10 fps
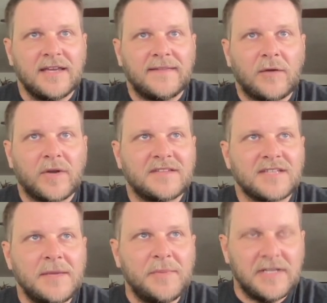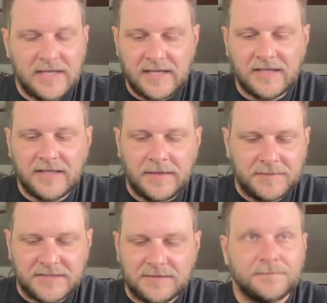Now when I type in
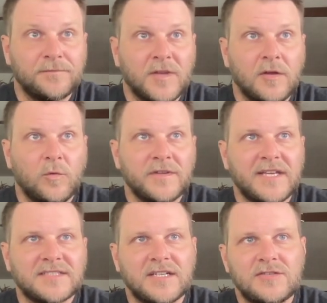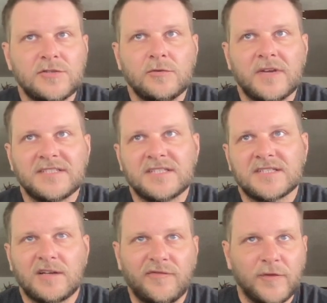Eclipse, what that's going to do is it's
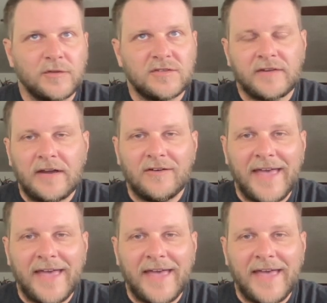going to filter out